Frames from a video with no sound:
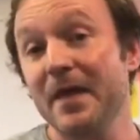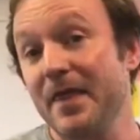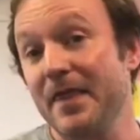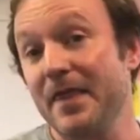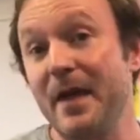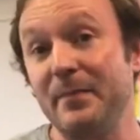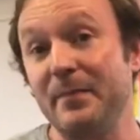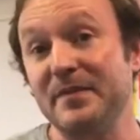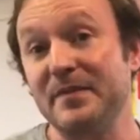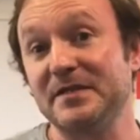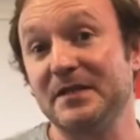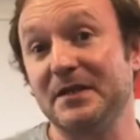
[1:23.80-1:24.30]

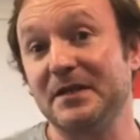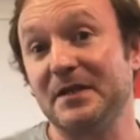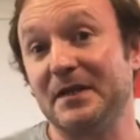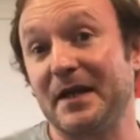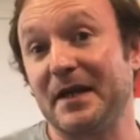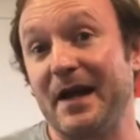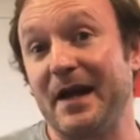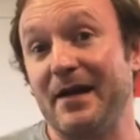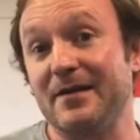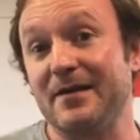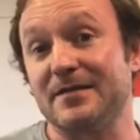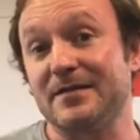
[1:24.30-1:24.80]
That particular
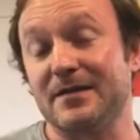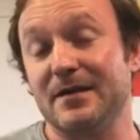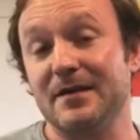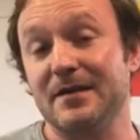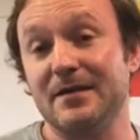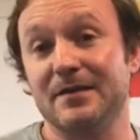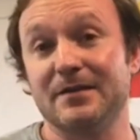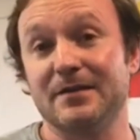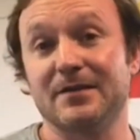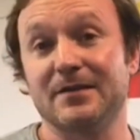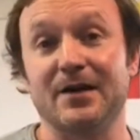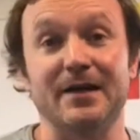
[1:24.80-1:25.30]
character
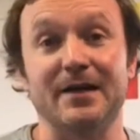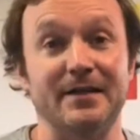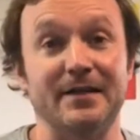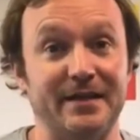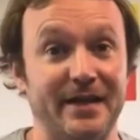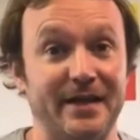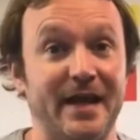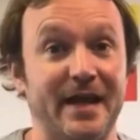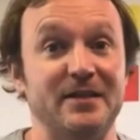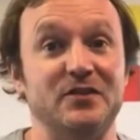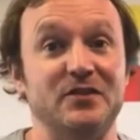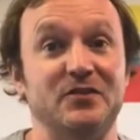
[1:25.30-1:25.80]
died at
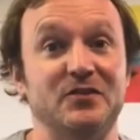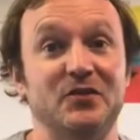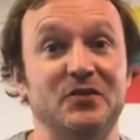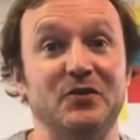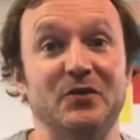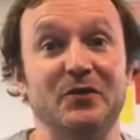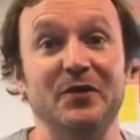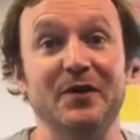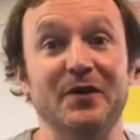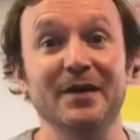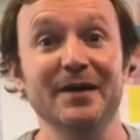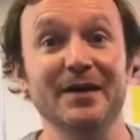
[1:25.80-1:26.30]
the age of 2.
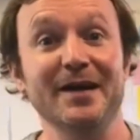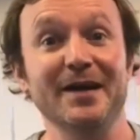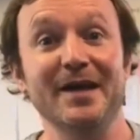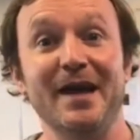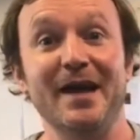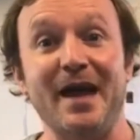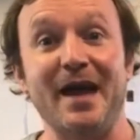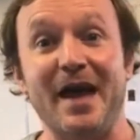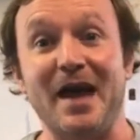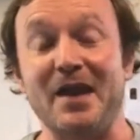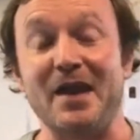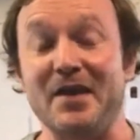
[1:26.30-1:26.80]

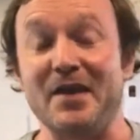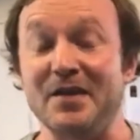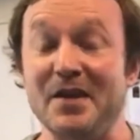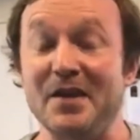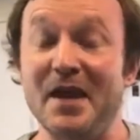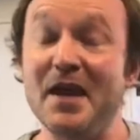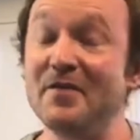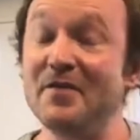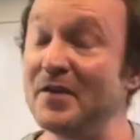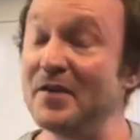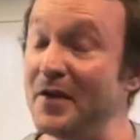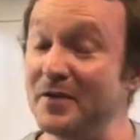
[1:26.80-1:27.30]

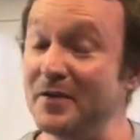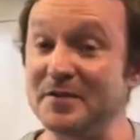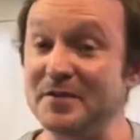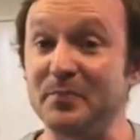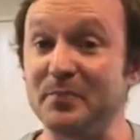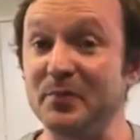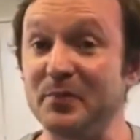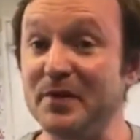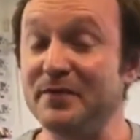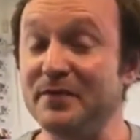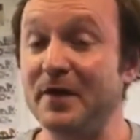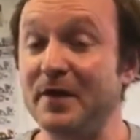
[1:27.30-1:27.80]
And even though it was a
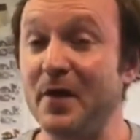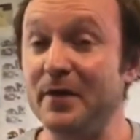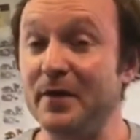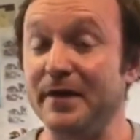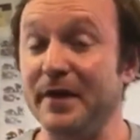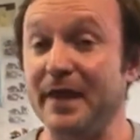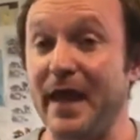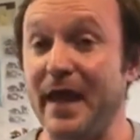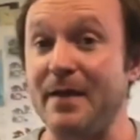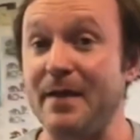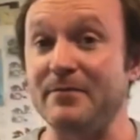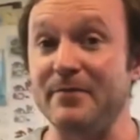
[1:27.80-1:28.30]
brief go at the
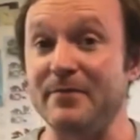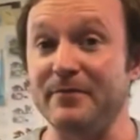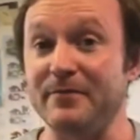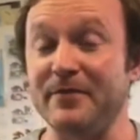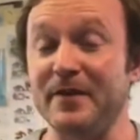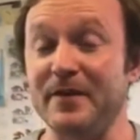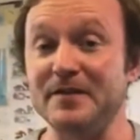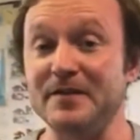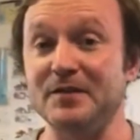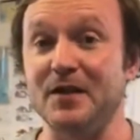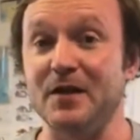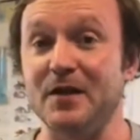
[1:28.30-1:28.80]
game
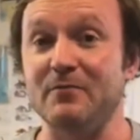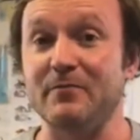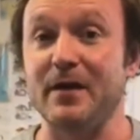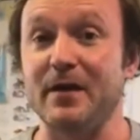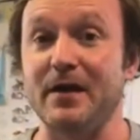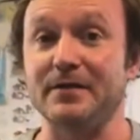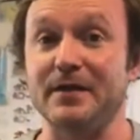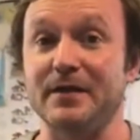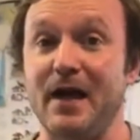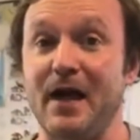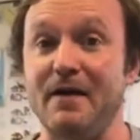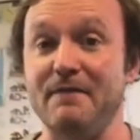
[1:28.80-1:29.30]
first time
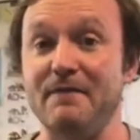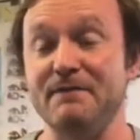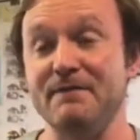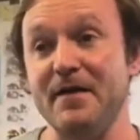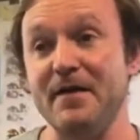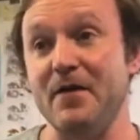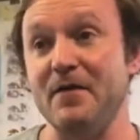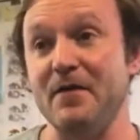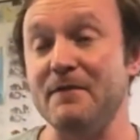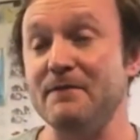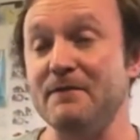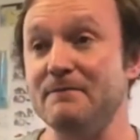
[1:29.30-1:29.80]
round, I
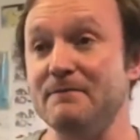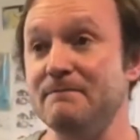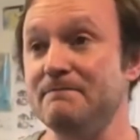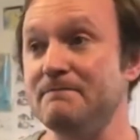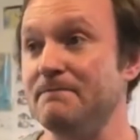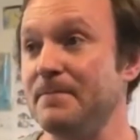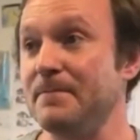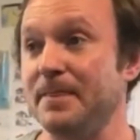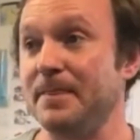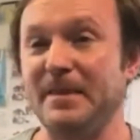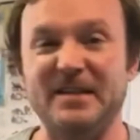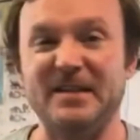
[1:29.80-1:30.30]
felt,
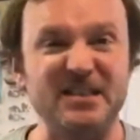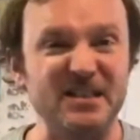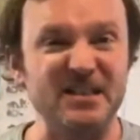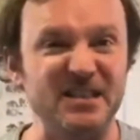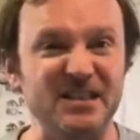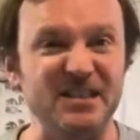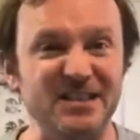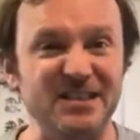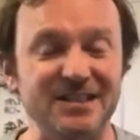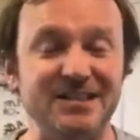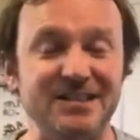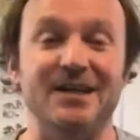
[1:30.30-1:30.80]

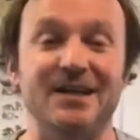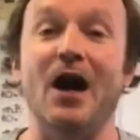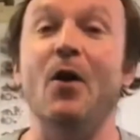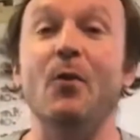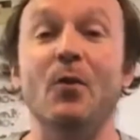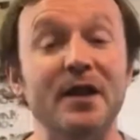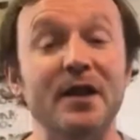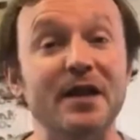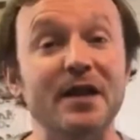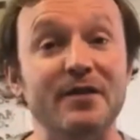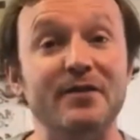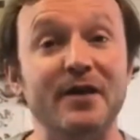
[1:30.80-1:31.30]
I
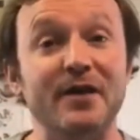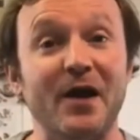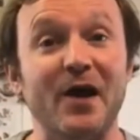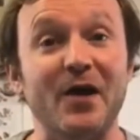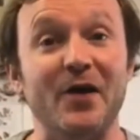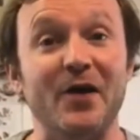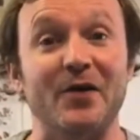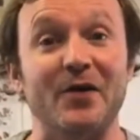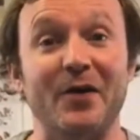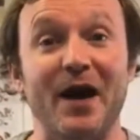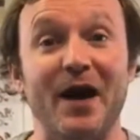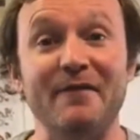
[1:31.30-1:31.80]
want another
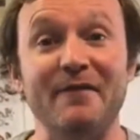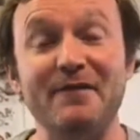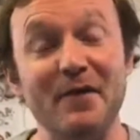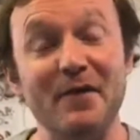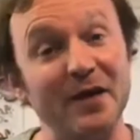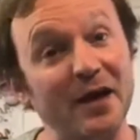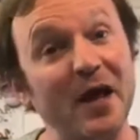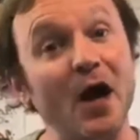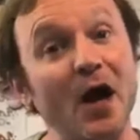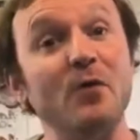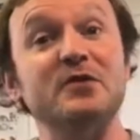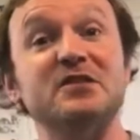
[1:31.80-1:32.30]
go. I felt
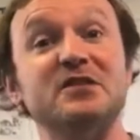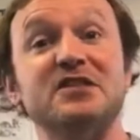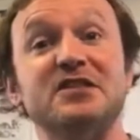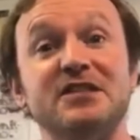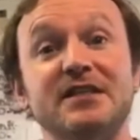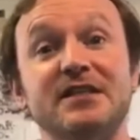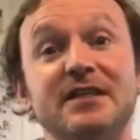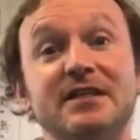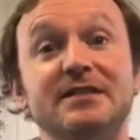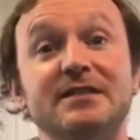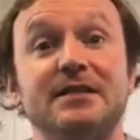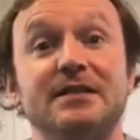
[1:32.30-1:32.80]
like I was
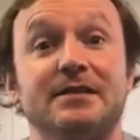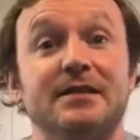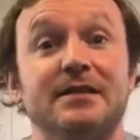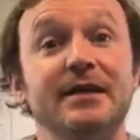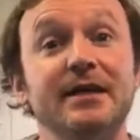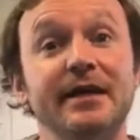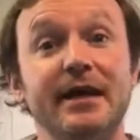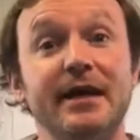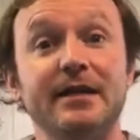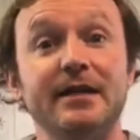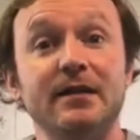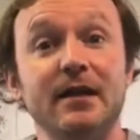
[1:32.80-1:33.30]
cheated
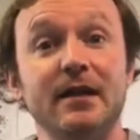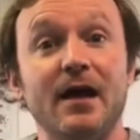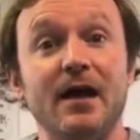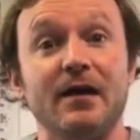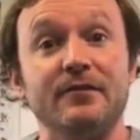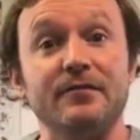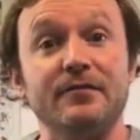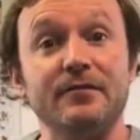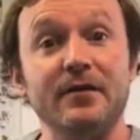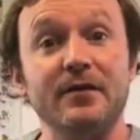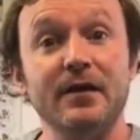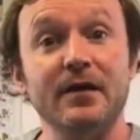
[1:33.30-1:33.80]
in
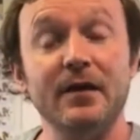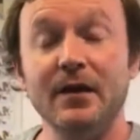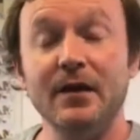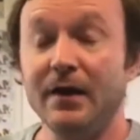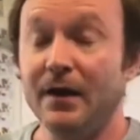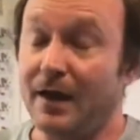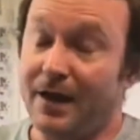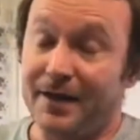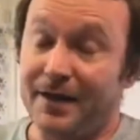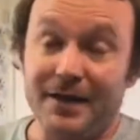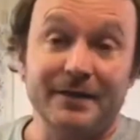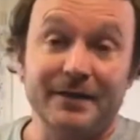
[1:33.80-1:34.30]
life.
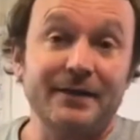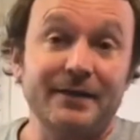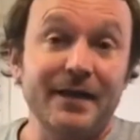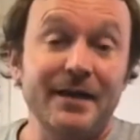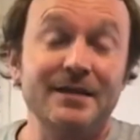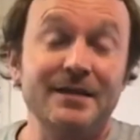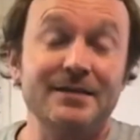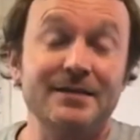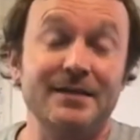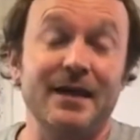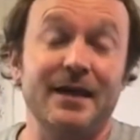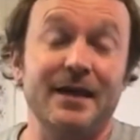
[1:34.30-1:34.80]
And I
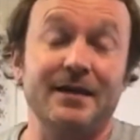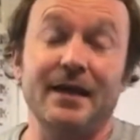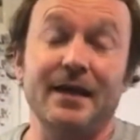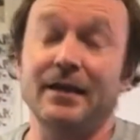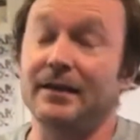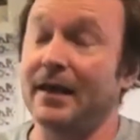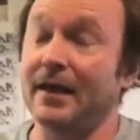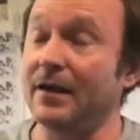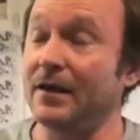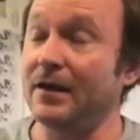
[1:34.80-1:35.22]
dare say that